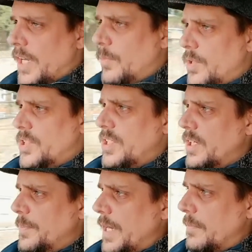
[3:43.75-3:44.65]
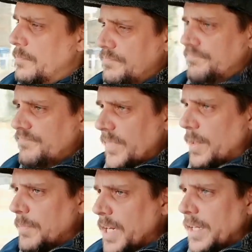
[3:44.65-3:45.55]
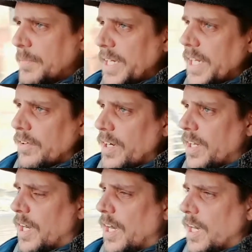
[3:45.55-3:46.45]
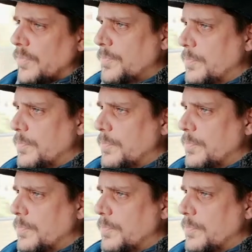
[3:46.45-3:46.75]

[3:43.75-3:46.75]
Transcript: it was about a millimeter and a half,